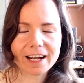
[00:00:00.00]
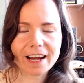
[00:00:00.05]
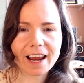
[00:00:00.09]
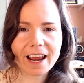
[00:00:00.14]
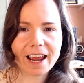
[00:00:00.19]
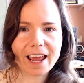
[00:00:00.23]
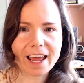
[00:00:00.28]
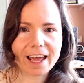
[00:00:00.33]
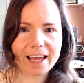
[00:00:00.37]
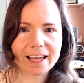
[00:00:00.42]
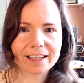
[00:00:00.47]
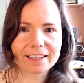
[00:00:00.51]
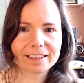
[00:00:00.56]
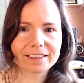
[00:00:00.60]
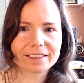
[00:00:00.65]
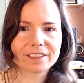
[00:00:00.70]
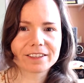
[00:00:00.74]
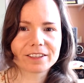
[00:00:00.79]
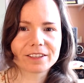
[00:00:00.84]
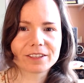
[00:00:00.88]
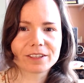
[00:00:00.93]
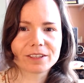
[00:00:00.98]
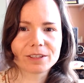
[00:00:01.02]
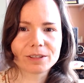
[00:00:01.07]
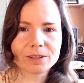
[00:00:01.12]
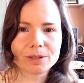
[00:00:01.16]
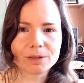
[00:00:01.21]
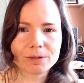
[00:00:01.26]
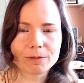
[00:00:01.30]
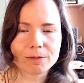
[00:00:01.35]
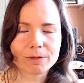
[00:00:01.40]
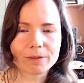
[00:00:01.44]
and
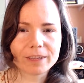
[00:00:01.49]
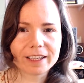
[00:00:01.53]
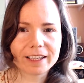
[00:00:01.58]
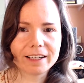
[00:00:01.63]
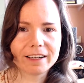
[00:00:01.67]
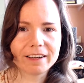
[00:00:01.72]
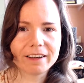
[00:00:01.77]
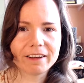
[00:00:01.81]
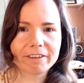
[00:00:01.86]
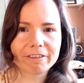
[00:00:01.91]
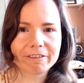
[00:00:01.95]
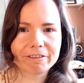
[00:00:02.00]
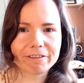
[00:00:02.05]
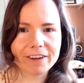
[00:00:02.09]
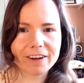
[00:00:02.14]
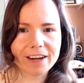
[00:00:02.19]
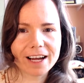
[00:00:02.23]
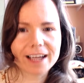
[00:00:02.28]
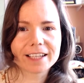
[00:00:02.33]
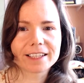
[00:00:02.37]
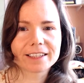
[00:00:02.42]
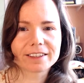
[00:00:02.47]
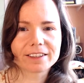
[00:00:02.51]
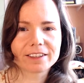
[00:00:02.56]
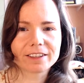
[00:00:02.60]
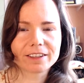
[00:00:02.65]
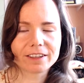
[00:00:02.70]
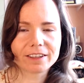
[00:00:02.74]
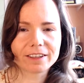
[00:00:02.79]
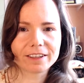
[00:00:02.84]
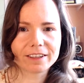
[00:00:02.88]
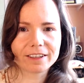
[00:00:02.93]
you will find
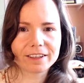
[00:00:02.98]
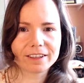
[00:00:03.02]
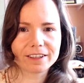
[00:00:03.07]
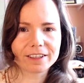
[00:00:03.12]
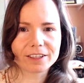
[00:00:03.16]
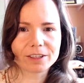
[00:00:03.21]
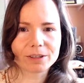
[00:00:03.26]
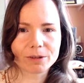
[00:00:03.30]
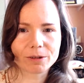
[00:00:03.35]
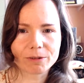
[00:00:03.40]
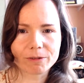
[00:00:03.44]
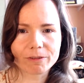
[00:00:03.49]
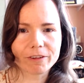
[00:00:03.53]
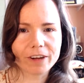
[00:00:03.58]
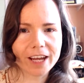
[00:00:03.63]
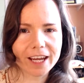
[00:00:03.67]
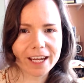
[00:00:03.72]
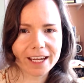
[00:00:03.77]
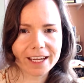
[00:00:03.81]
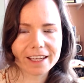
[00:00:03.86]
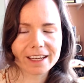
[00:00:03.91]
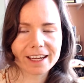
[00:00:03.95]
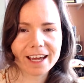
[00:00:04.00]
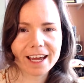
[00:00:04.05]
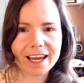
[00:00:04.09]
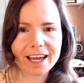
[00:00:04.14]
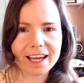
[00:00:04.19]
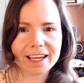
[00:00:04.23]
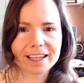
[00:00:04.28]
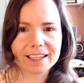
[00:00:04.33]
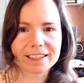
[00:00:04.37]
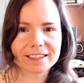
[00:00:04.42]
your way,
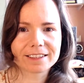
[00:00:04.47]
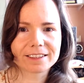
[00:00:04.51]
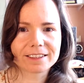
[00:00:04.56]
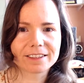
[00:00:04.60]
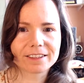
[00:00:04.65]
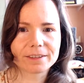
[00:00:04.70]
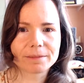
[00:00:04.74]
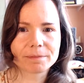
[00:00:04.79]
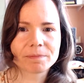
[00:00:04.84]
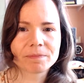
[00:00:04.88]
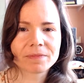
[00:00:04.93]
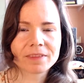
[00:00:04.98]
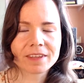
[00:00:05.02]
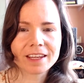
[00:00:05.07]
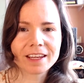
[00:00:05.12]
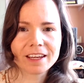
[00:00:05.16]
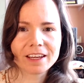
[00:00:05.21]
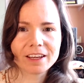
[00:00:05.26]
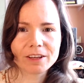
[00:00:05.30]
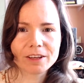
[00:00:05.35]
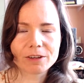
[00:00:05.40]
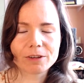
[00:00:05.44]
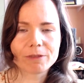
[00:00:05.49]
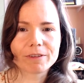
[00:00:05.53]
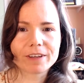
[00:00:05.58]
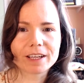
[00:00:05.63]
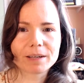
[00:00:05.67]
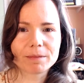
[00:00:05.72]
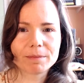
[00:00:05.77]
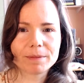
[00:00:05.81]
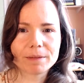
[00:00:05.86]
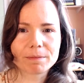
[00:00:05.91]
and you
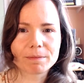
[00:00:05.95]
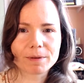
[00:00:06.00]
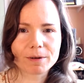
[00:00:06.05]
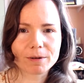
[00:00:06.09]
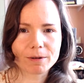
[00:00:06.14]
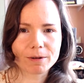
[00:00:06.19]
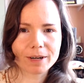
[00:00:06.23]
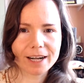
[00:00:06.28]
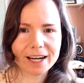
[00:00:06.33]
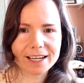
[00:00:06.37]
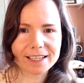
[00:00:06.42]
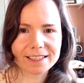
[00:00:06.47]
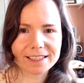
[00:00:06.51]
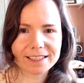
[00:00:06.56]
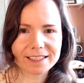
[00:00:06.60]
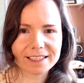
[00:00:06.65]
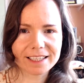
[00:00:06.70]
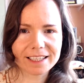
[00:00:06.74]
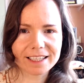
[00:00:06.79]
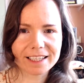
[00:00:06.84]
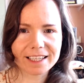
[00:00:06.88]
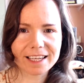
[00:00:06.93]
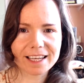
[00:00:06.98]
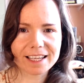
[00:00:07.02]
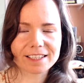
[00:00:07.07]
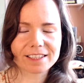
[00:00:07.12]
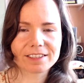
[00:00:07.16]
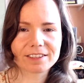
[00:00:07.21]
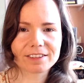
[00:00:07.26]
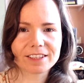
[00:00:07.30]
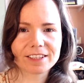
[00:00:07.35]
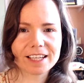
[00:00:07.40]
will be progressing as
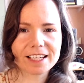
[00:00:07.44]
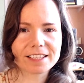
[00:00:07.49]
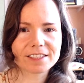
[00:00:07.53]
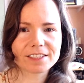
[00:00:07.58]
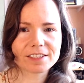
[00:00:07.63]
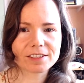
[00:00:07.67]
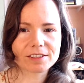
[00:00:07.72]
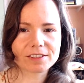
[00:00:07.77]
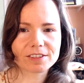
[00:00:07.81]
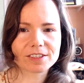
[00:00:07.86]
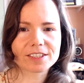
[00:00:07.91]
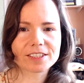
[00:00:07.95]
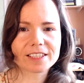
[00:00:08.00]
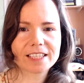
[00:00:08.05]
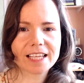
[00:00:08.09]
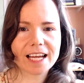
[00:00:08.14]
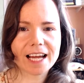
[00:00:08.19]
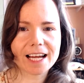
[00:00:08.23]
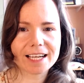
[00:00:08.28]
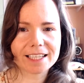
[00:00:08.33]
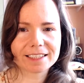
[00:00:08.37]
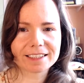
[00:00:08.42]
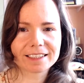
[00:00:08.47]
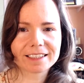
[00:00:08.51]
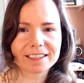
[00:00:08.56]
soon as you start.